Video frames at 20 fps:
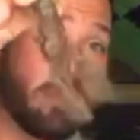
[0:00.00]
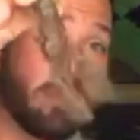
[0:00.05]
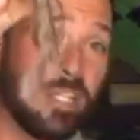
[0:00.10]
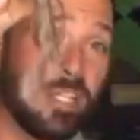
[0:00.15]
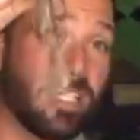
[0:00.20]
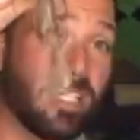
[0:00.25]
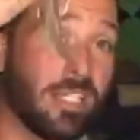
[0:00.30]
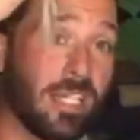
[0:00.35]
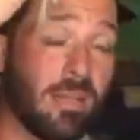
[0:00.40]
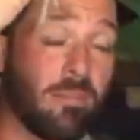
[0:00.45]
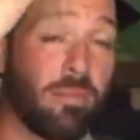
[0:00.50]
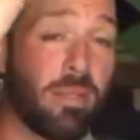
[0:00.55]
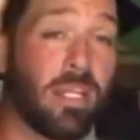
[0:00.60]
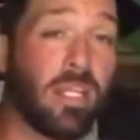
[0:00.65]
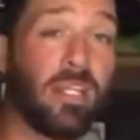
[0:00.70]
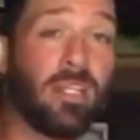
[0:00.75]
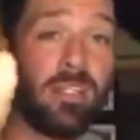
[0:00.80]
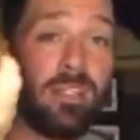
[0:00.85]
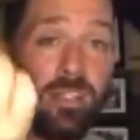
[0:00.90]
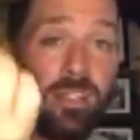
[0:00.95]
but this is all
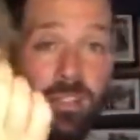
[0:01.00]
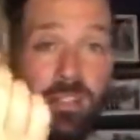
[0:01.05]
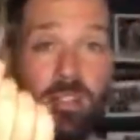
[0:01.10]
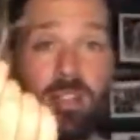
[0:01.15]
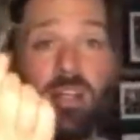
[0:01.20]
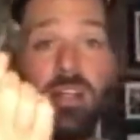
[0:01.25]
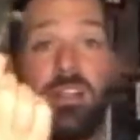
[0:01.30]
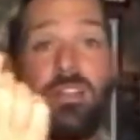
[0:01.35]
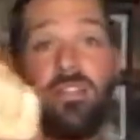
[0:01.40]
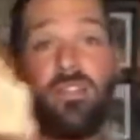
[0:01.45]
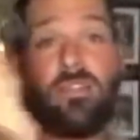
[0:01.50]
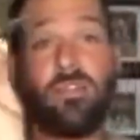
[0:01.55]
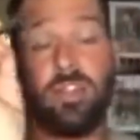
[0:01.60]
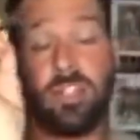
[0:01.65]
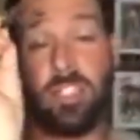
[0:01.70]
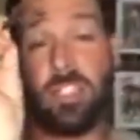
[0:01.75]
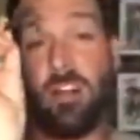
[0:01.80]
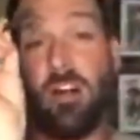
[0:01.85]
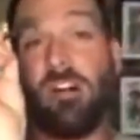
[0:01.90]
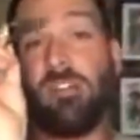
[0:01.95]

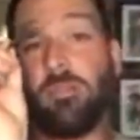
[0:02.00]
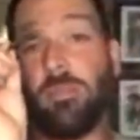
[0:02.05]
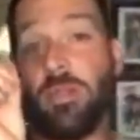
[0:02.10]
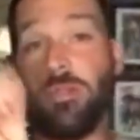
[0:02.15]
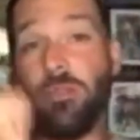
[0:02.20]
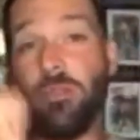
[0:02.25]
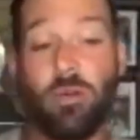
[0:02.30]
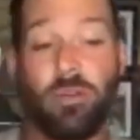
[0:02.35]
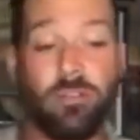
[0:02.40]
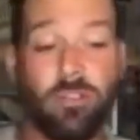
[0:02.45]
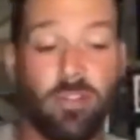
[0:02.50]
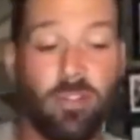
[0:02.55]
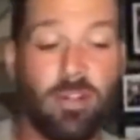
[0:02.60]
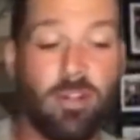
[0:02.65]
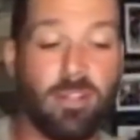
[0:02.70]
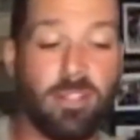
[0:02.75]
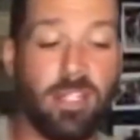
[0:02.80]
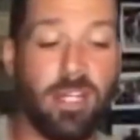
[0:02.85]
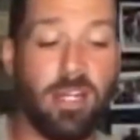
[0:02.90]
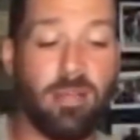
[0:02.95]
I'm going to be throwing for a long
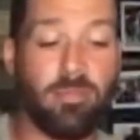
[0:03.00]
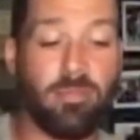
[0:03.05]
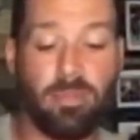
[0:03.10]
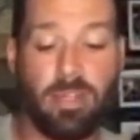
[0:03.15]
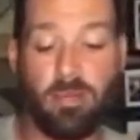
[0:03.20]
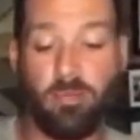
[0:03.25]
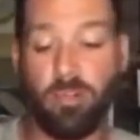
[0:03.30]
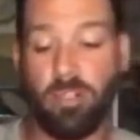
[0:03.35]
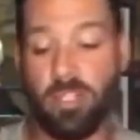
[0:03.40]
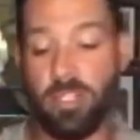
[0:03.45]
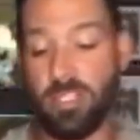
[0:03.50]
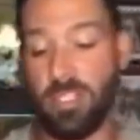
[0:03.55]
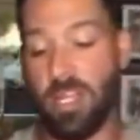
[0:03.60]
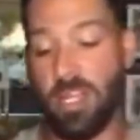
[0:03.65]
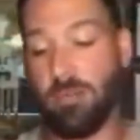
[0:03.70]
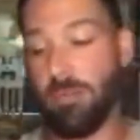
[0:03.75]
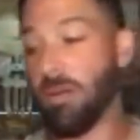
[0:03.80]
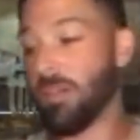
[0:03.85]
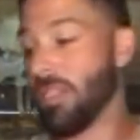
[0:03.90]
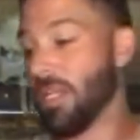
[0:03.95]
time. I'm really excited
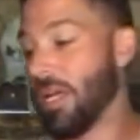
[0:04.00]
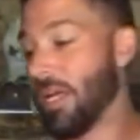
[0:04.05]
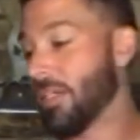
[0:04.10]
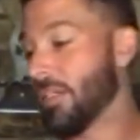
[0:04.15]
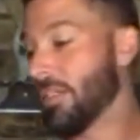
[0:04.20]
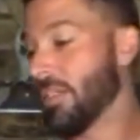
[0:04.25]
about that.